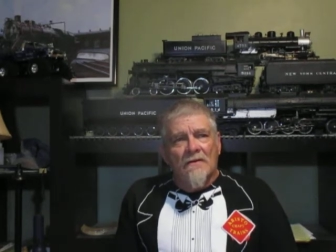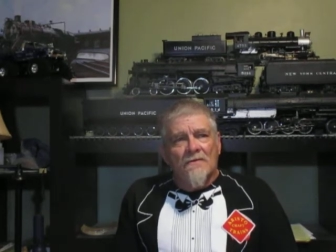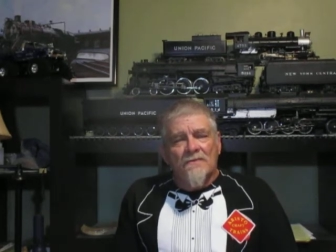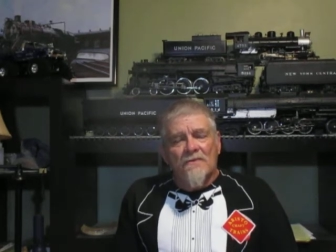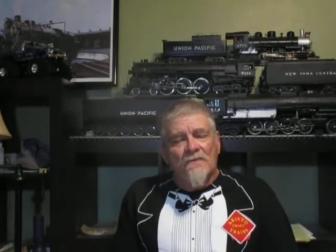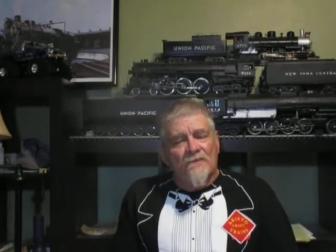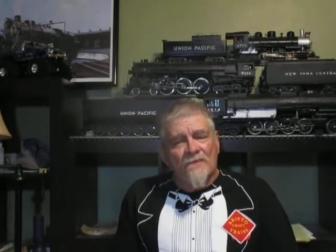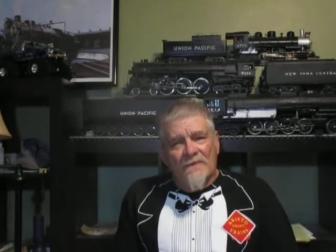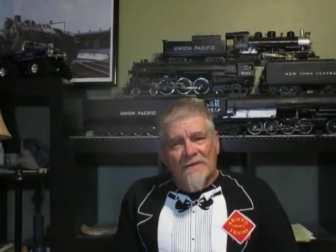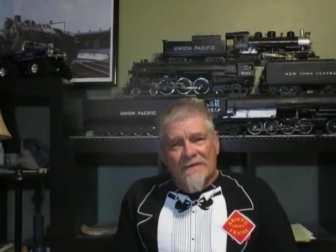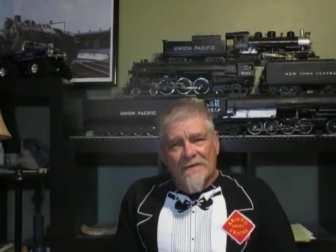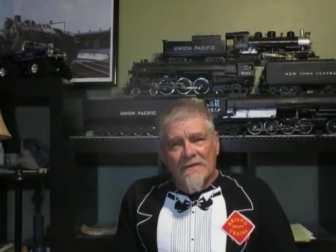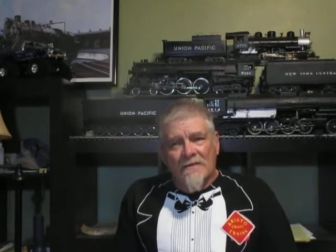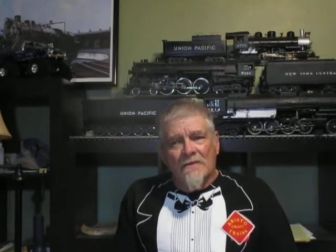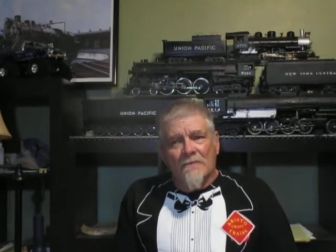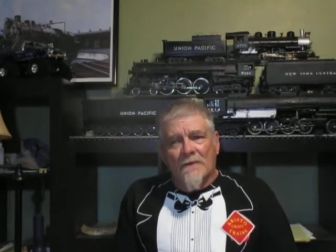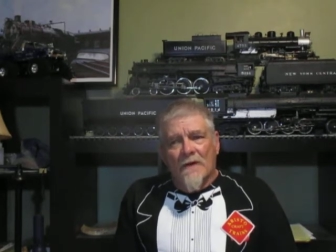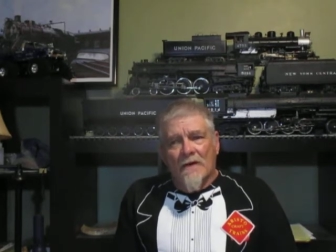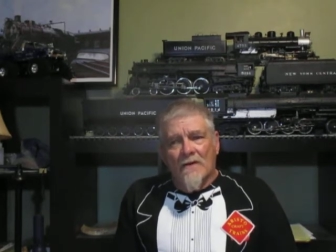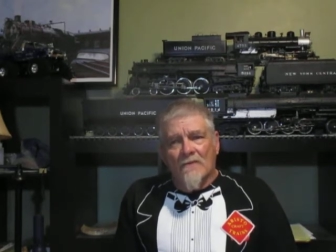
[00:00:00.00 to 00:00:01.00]
You forget
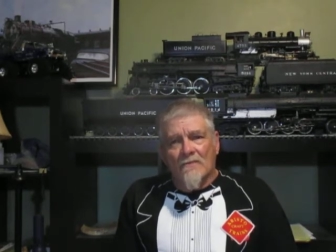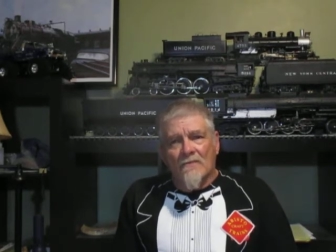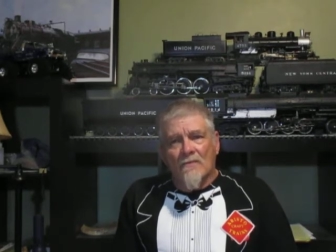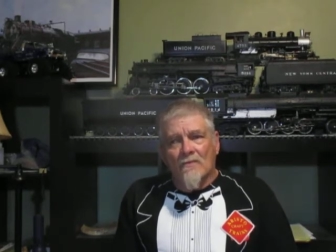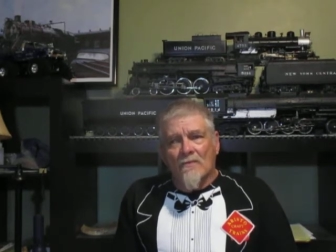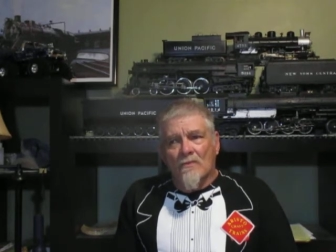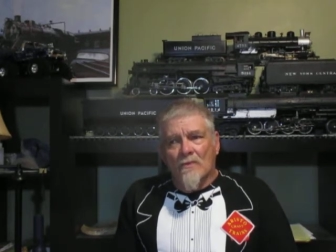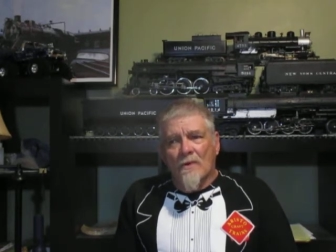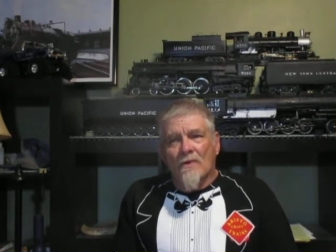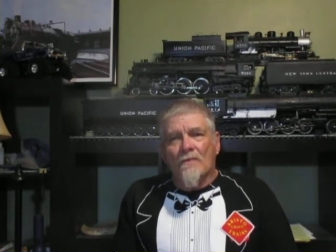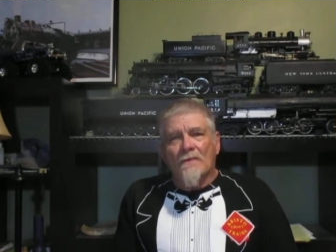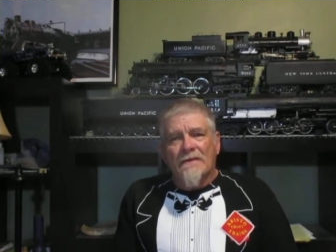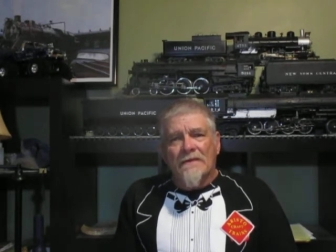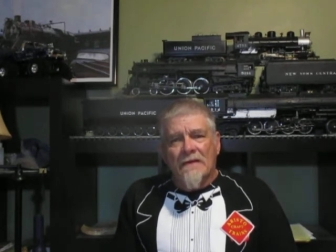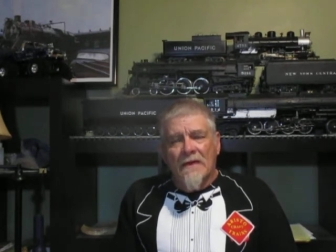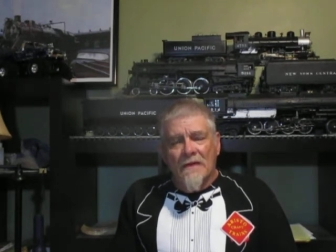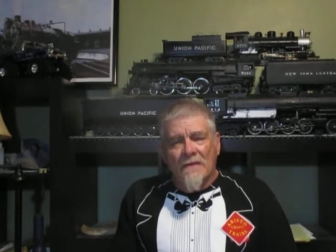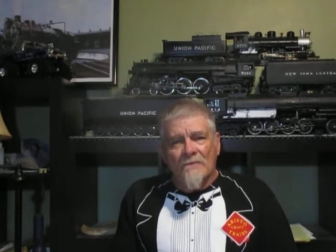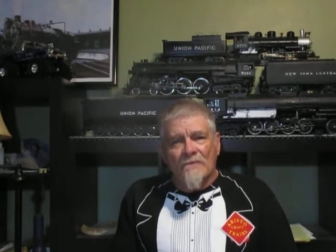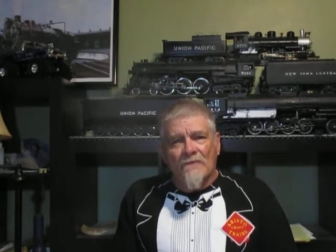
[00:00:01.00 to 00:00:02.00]
about where we
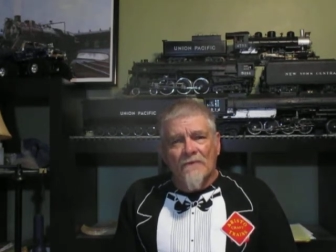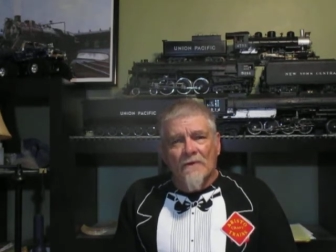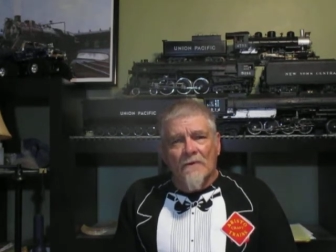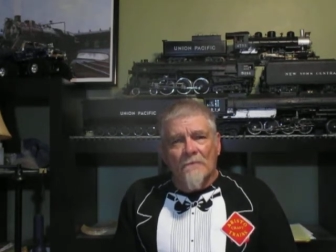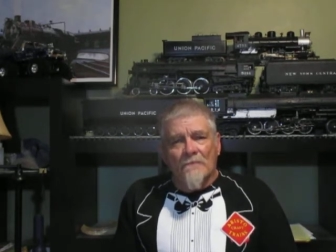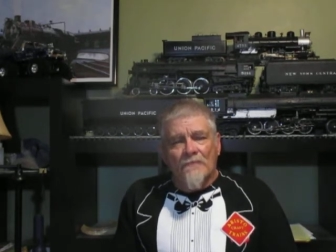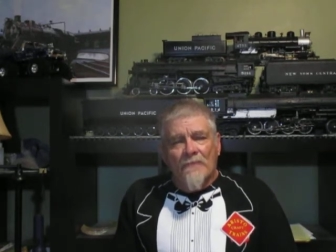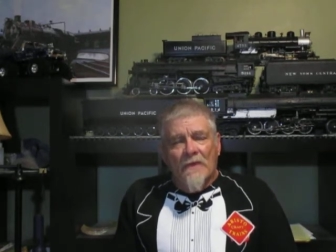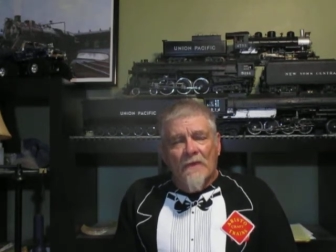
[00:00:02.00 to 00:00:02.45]
came from.